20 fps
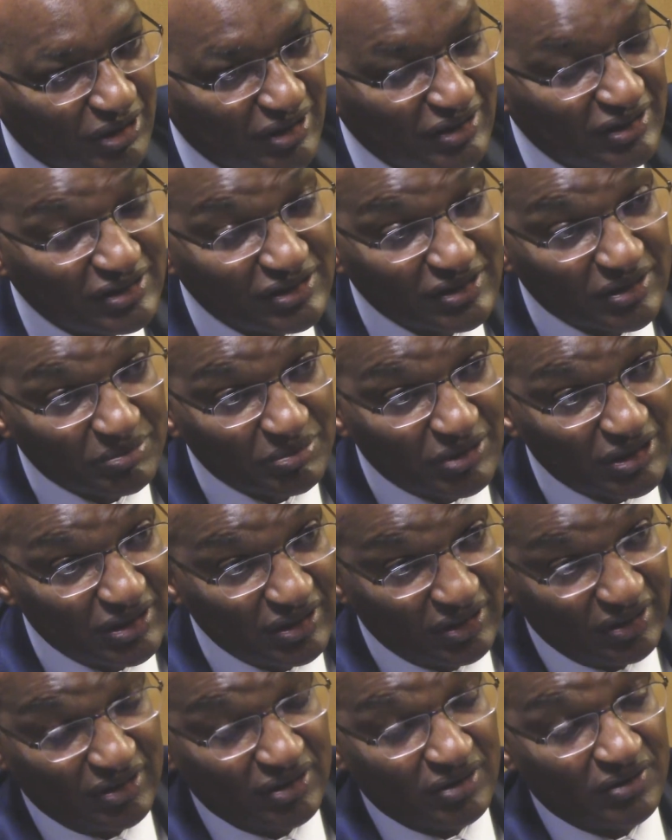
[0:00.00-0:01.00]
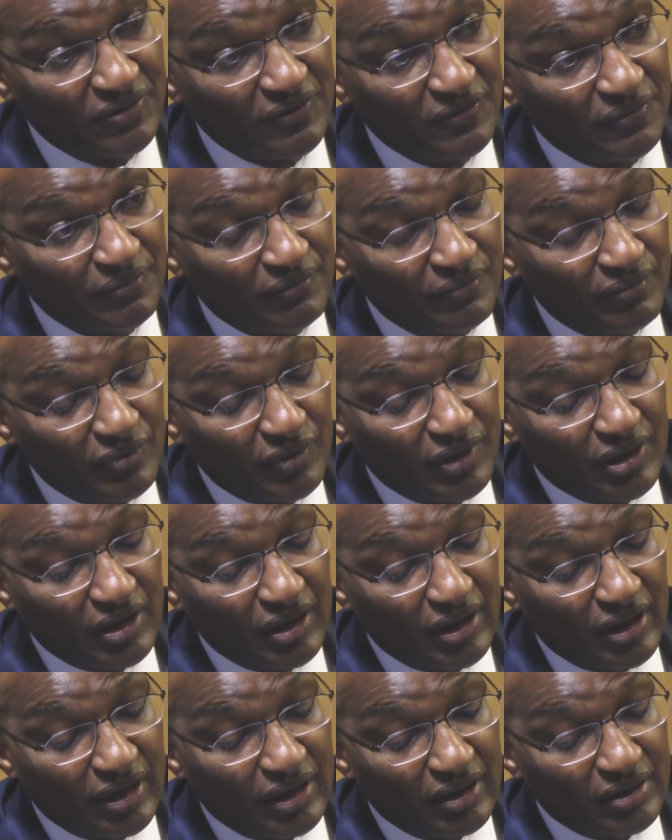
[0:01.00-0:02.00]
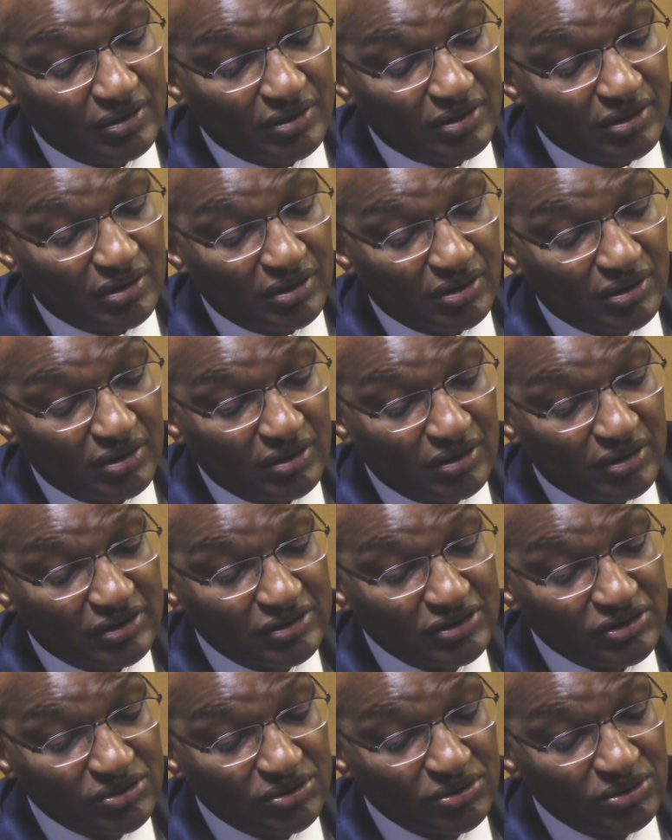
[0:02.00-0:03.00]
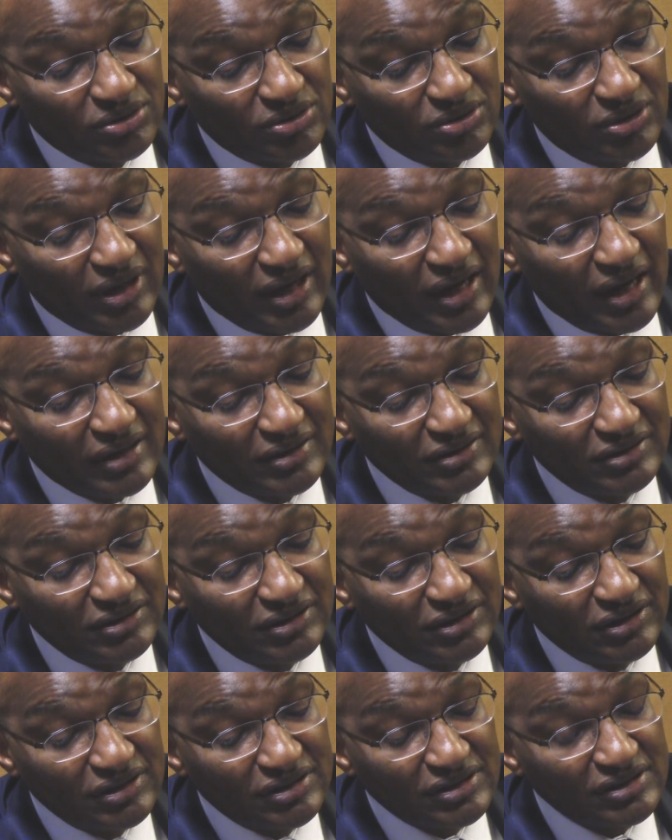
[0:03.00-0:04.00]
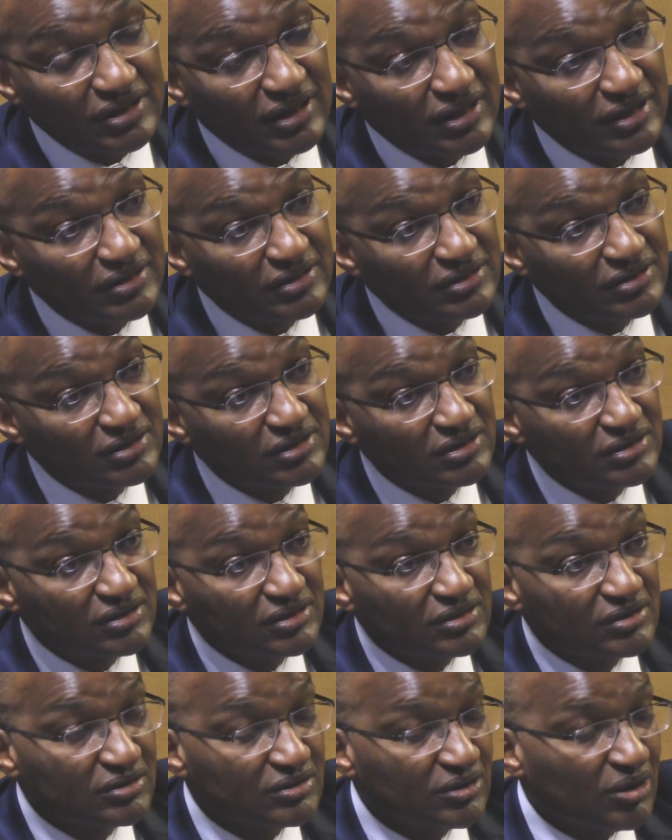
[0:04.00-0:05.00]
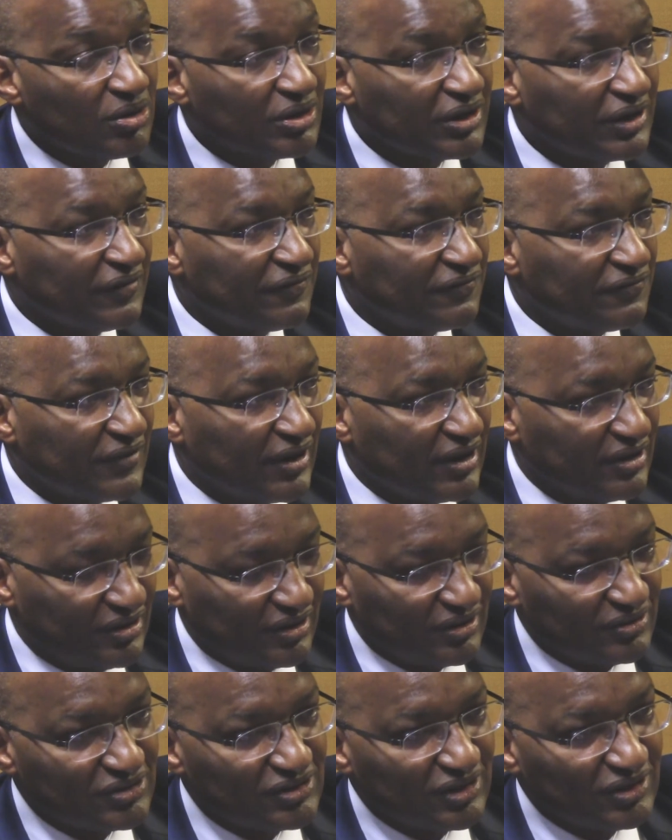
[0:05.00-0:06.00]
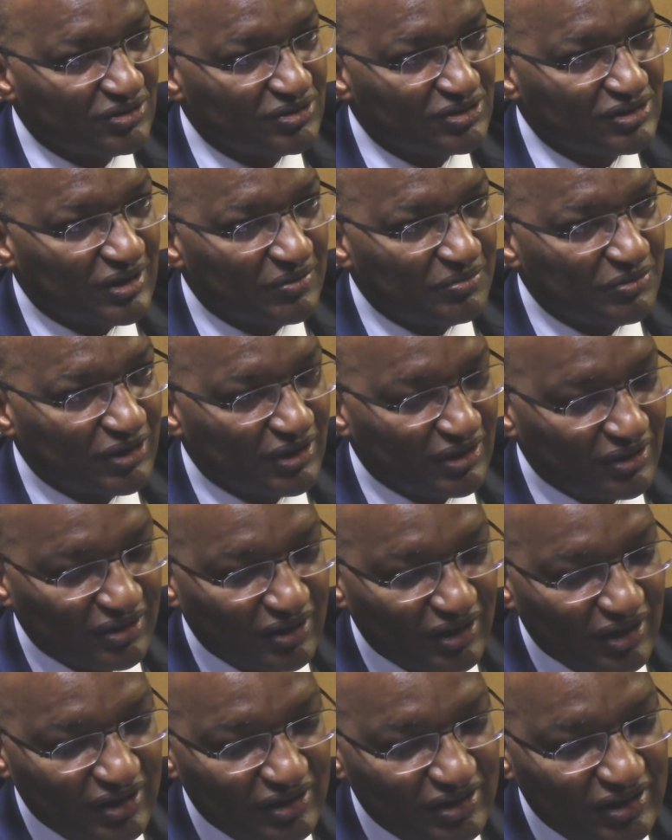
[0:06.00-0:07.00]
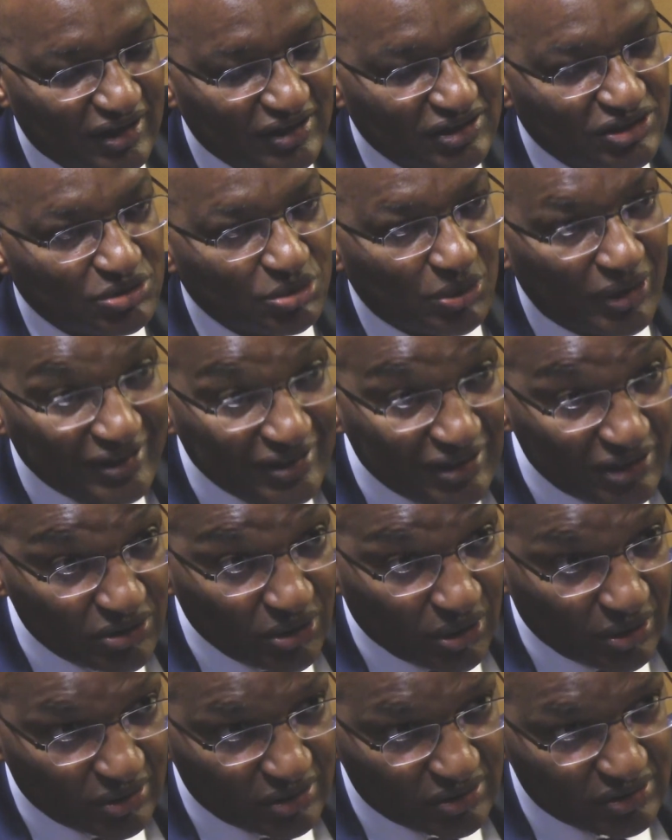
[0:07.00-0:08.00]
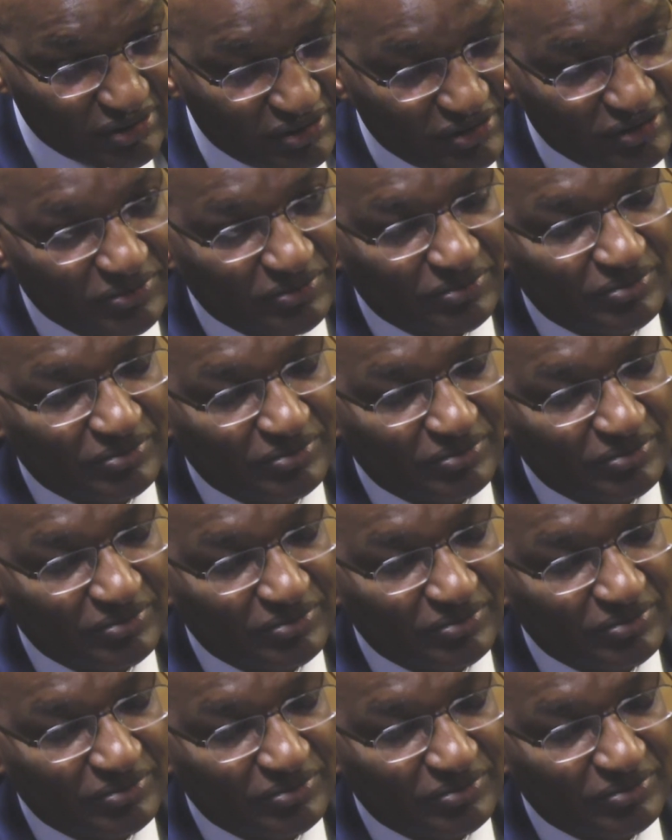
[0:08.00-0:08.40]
I need some money." And so auntie sends, "Okay, fine, I'll send you something. Here's $20,